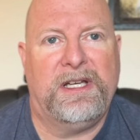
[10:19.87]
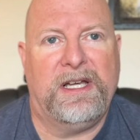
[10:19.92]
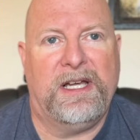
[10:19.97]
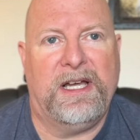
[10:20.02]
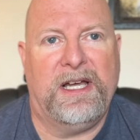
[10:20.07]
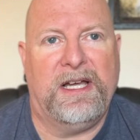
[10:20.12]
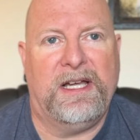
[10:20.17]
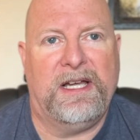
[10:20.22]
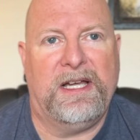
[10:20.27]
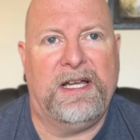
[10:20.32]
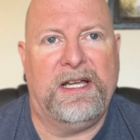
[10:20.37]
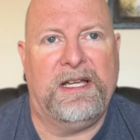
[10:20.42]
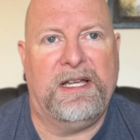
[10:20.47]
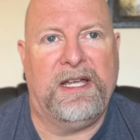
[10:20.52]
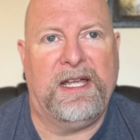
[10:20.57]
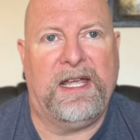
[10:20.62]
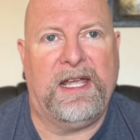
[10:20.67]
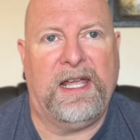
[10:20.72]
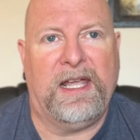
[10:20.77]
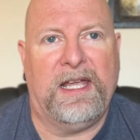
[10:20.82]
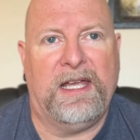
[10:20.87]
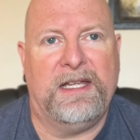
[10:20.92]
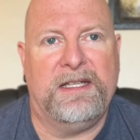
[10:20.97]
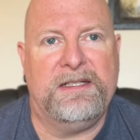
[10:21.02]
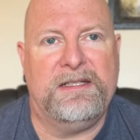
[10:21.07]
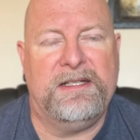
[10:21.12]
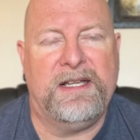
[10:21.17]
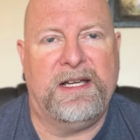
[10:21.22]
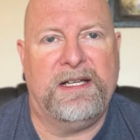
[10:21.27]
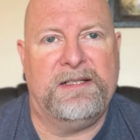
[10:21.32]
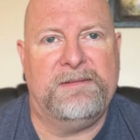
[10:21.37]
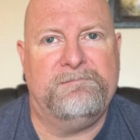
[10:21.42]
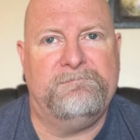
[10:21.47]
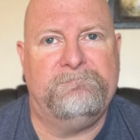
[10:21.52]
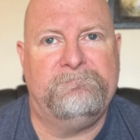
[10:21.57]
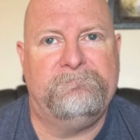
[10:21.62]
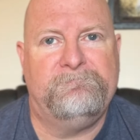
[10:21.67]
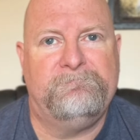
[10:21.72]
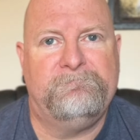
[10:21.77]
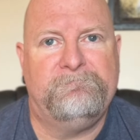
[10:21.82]
uh, and
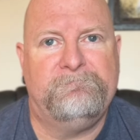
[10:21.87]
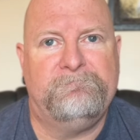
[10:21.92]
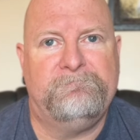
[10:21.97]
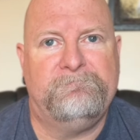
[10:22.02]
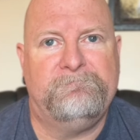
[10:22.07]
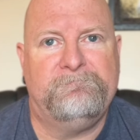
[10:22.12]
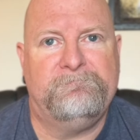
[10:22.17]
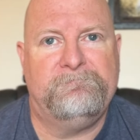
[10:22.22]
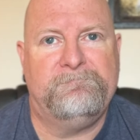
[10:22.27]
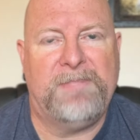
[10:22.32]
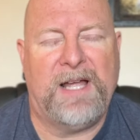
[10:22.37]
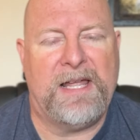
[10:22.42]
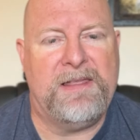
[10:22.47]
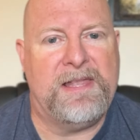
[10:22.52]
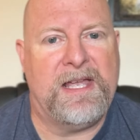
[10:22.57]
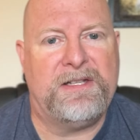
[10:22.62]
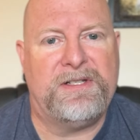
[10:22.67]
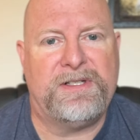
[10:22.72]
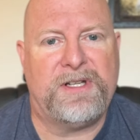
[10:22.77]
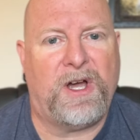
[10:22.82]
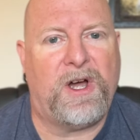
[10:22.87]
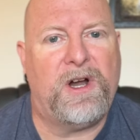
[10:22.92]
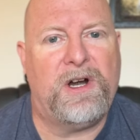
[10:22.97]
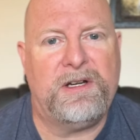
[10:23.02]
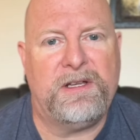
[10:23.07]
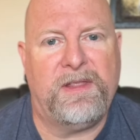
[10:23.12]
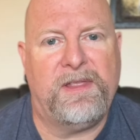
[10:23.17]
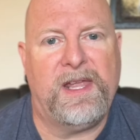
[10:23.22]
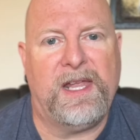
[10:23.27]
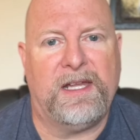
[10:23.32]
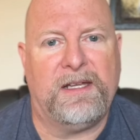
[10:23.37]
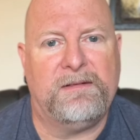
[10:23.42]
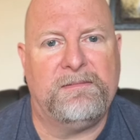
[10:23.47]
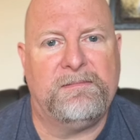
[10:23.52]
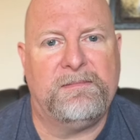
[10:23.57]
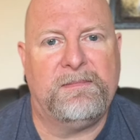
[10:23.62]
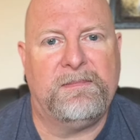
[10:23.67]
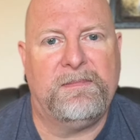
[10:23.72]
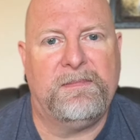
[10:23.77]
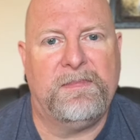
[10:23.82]
um, and that's the hard thing
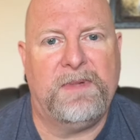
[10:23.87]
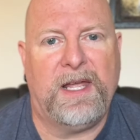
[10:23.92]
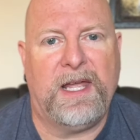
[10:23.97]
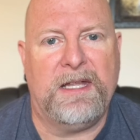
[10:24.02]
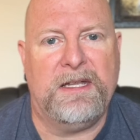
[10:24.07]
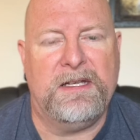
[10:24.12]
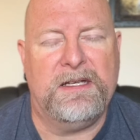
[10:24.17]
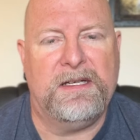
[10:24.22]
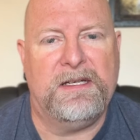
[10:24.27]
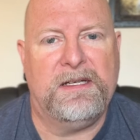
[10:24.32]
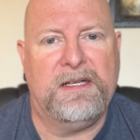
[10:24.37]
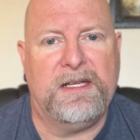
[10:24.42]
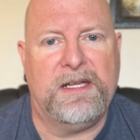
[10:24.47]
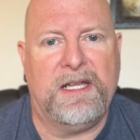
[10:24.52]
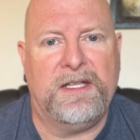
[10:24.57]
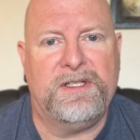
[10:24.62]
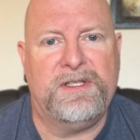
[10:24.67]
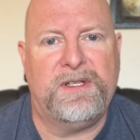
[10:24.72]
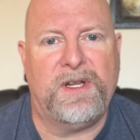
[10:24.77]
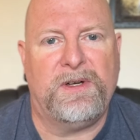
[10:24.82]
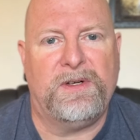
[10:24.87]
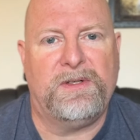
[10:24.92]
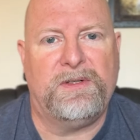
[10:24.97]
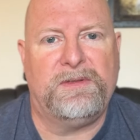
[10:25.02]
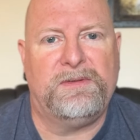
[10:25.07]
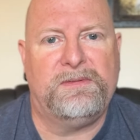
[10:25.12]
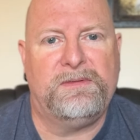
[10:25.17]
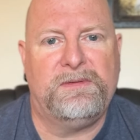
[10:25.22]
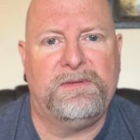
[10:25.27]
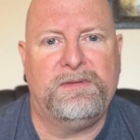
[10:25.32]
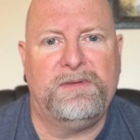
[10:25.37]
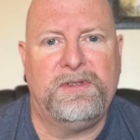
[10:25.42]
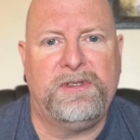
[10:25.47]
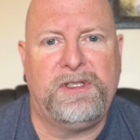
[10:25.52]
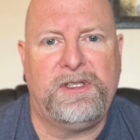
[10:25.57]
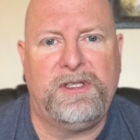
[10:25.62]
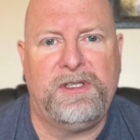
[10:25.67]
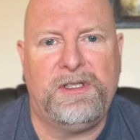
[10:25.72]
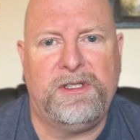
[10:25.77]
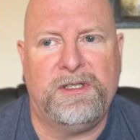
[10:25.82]
and and so
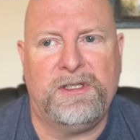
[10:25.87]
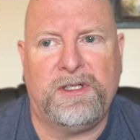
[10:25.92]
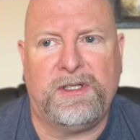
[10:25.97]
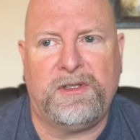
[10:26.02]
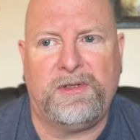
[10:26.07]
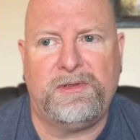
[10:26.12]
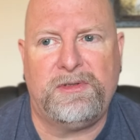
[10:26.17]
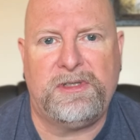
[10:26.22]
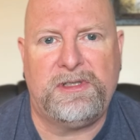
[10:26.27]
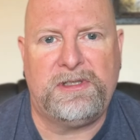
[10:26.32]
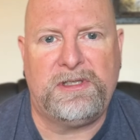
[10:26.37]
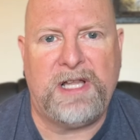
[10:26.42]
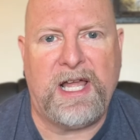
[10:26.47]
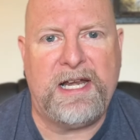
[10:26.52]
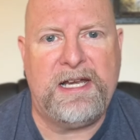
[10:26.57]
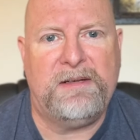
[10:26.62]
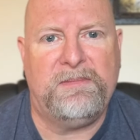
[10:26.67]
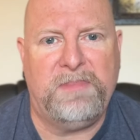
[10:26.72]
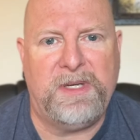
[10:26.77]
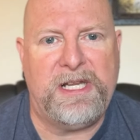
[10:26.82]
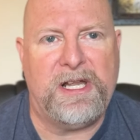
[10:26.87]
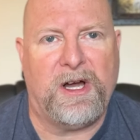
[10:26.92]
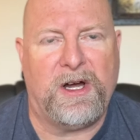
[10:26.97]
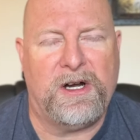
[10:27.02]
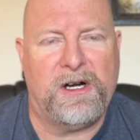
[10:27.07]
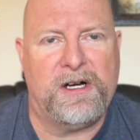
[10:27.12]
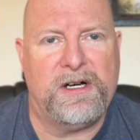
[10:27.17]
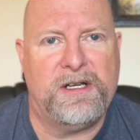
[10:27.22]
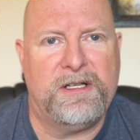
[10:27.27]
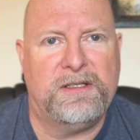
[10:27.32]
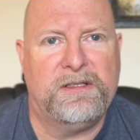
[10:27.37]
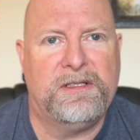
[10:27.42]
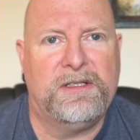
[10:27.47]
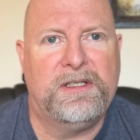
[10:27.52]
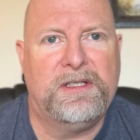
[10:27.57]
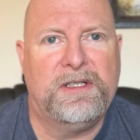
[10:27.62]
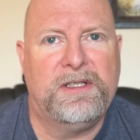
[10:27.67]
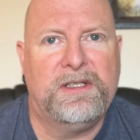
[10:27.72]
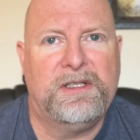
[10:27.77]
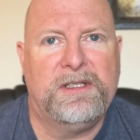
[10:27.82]
you know let it be hard
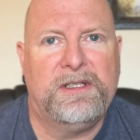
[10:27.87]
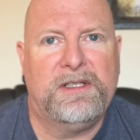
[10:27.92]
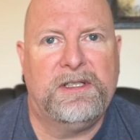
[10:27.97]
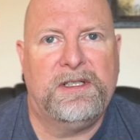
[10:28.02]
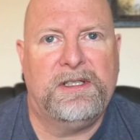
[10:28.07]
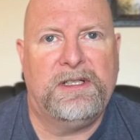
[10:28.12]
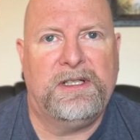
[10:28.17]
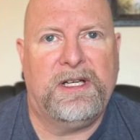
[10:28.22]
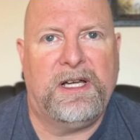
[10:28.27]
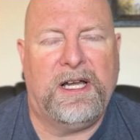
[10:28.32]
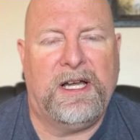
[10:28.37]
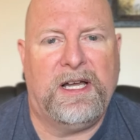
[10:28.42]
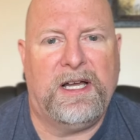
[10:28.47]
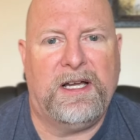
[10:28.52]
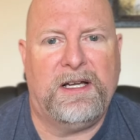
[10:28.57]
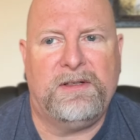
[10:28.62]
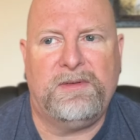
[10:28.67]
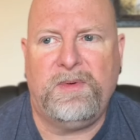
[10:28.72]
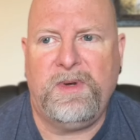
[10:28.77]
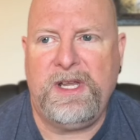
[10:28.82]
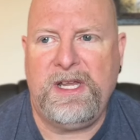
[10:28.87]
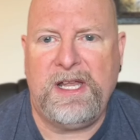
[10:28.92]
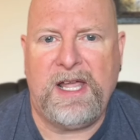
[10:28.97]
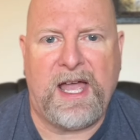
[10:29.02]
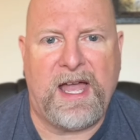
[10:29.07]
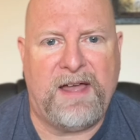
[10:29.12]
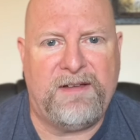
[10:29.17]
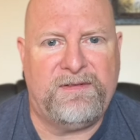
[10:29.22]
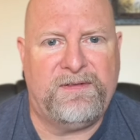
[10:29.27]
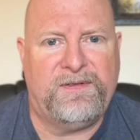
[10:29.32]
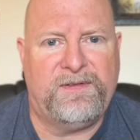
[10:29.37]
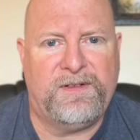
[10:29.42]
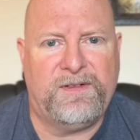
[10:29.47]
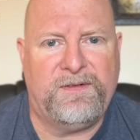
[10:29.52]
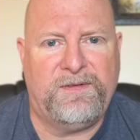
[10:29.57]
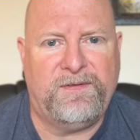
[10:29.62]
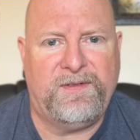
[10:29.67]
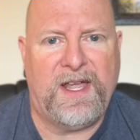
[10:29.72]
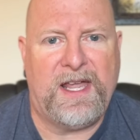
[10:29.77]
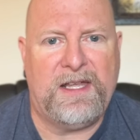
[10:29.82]
uh, we have
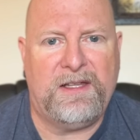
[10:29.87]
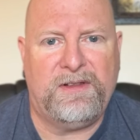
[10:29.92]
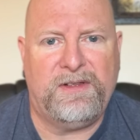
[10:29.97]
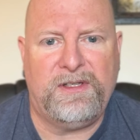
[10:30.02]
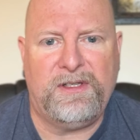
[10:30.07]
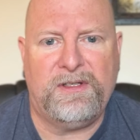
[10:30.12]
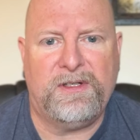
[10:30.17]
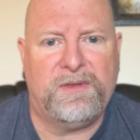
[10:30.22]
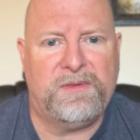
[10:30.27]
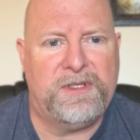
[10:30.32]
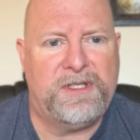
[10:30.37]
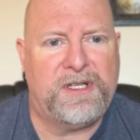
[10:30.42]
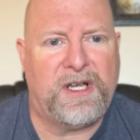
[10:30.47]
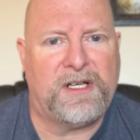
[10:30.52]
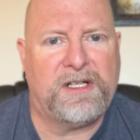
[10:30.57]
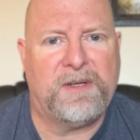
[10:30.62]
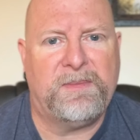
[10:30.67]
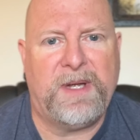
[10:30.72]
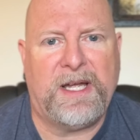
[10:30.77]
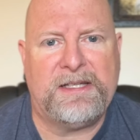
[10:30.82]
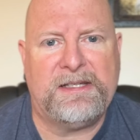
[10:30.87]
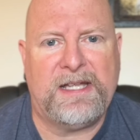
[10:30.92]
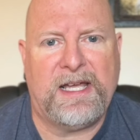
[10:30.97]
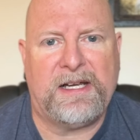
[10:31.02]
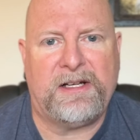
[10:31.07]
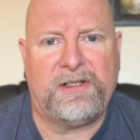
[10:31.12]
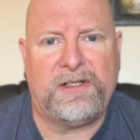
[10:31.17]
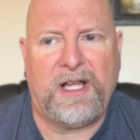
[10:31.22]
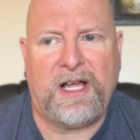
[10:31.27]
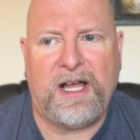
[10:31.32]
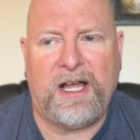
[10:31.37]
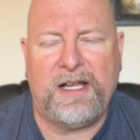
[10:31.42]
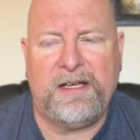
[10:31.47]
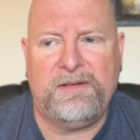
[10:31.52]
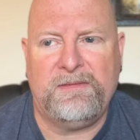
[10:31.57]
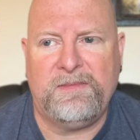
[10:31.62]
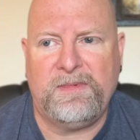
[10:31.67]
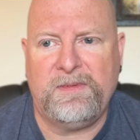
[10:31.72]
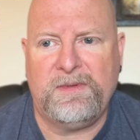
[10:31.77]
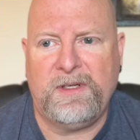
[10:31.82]
faith you know we talk about that a lot
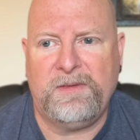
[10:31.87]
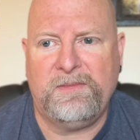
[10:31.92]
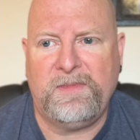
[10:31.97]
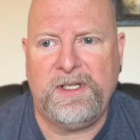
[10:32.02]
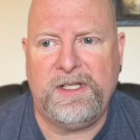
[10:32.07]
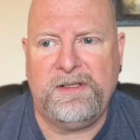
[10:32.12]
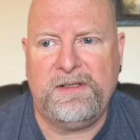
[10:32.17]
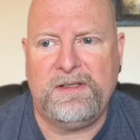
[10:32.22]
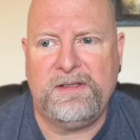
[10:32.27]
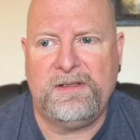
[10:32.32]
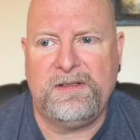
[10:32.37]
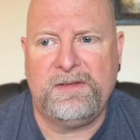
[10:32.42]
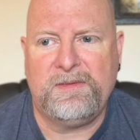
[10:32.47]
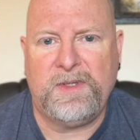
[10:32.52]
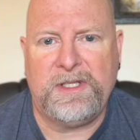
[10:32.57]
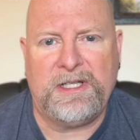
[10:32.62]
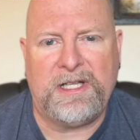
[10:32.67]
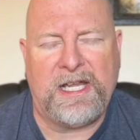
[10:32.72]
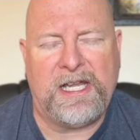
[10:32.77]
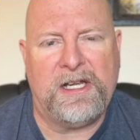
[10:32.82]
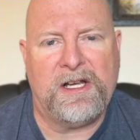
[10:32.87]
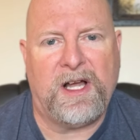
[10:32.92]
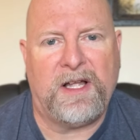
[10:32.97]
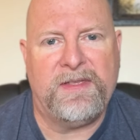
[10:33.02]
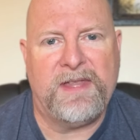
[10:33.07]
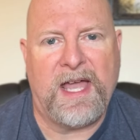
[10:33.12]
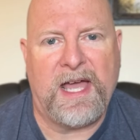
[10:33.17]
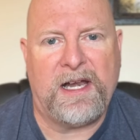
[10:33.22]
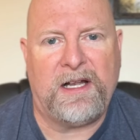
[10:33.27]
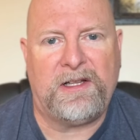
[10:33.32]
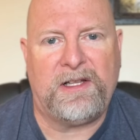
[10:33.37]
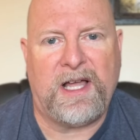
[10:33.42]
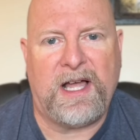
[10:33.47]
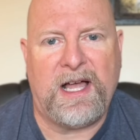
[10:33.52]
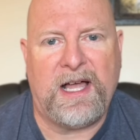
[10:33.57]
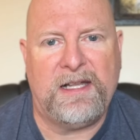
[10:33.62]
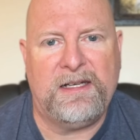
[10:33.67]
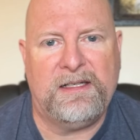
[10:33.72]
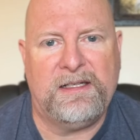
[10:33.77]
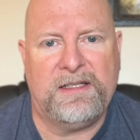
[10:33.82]
and, and we we lean on that a
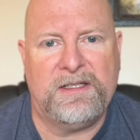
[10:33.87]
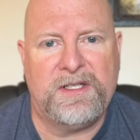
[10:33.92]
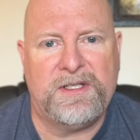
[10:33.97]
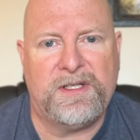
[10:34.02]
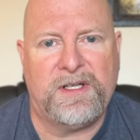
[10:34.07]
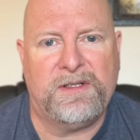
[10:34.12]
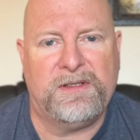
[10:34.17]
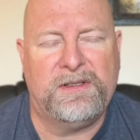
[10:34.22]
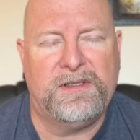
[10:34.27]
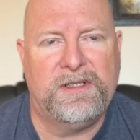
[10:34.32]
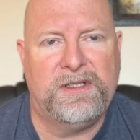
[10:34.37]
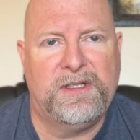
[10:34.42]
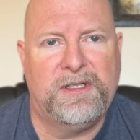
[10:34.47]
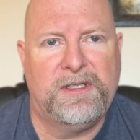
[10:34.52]
lot and so